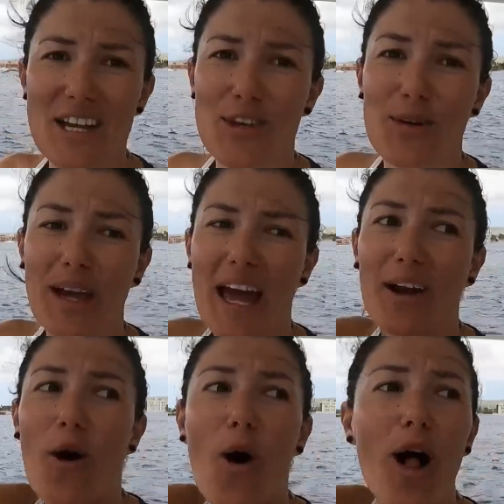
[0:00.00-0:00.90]
you
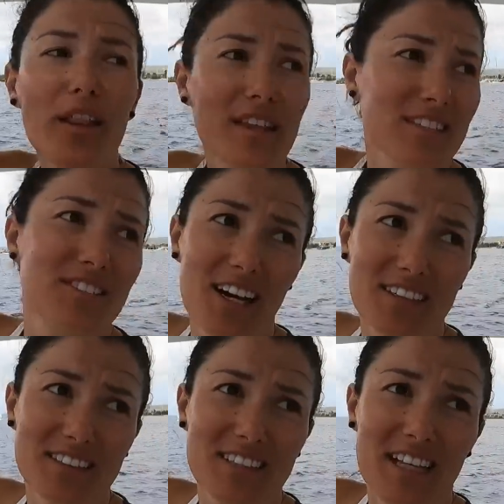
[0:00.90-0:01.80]
get all this
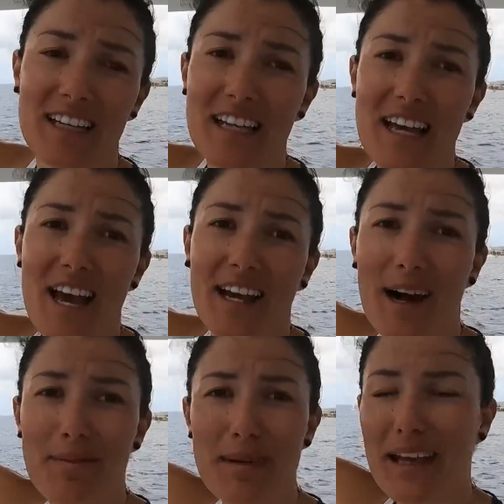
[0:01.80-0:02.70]
dust
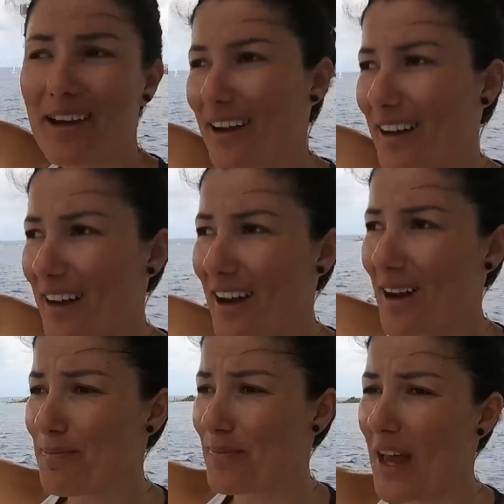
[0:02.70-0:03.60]
coming
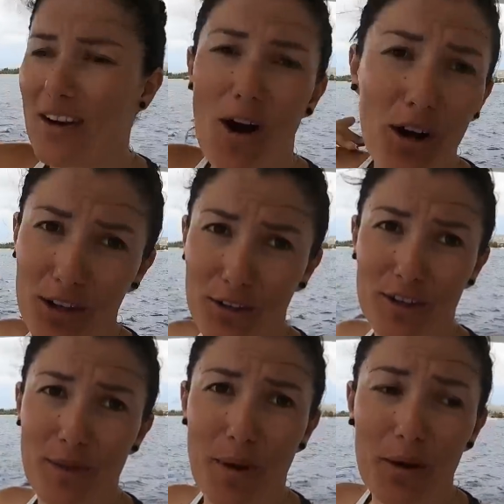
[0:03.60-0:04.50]
and all
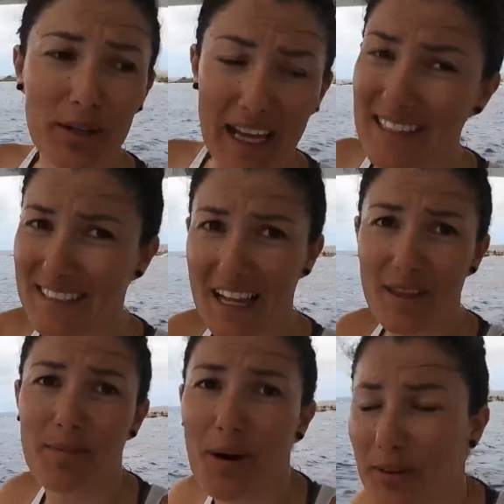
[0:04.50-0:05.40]
over the boat, inside
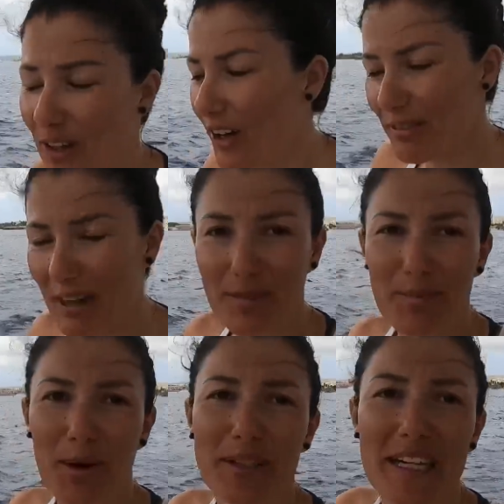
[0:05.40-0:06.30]
the boat, all around the
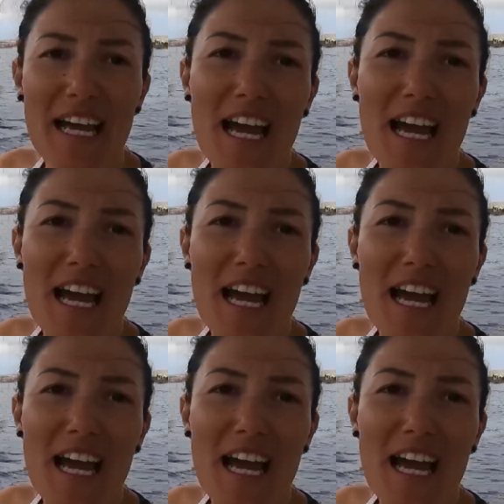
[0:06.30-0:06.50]
boat.